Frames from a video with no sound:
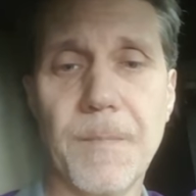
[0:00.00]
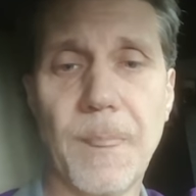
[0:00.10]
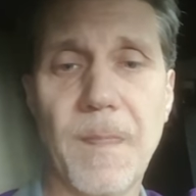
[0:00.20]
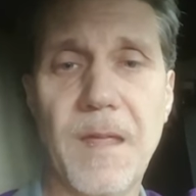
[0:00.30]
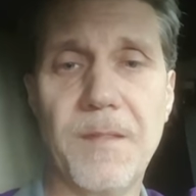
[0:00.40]

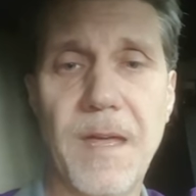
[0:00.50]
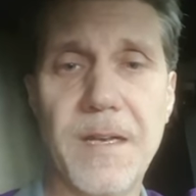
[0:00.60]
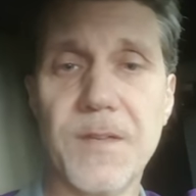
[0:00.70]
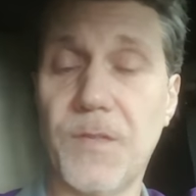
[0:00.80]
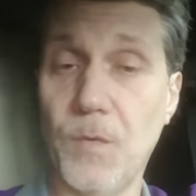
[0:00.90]
that that
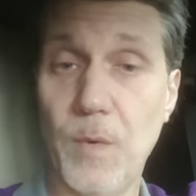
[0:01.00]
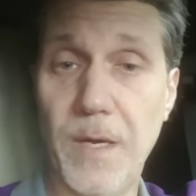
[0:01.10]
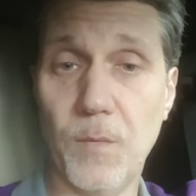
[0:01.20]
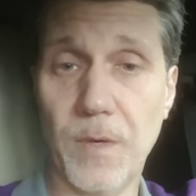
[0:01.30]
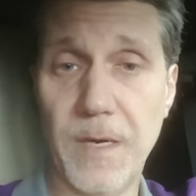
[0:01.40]
is the
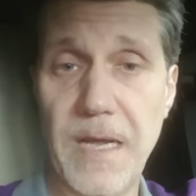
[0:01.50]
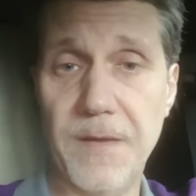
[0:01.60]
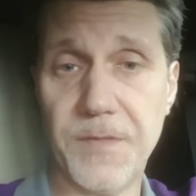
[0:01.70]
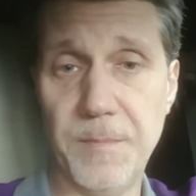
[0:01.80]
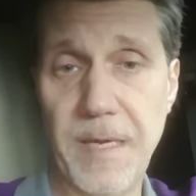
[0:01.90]
way we're going to
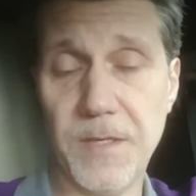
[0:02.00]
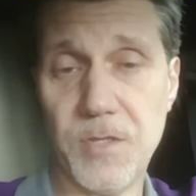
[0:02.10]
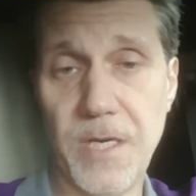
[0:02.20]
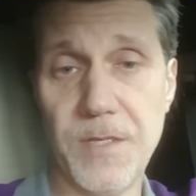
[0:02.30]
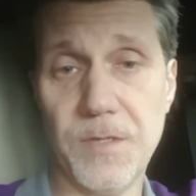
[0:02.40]
have to make
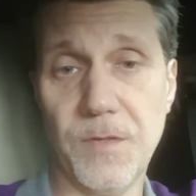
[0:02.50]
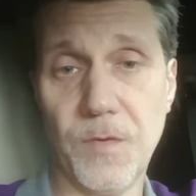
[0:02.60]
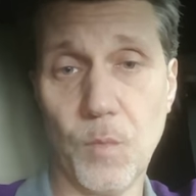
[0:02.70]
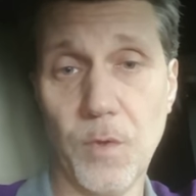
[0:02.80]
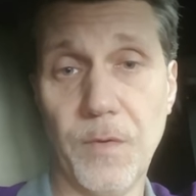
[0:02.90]
change in
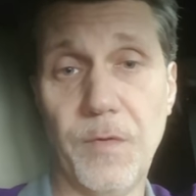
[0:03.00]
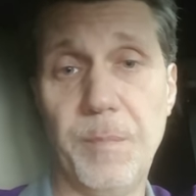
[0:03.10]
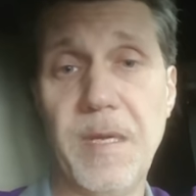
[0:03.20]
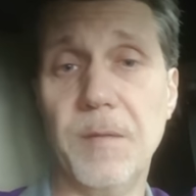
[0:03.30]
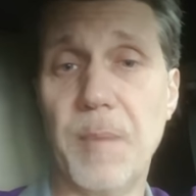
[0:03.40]
this world is
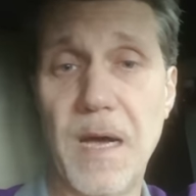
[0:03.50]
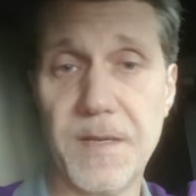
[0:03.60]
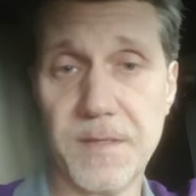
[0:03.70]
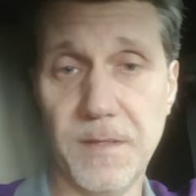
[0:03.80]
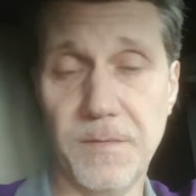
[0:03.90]
being
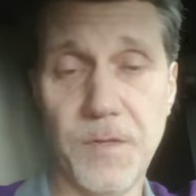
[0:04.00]
positive.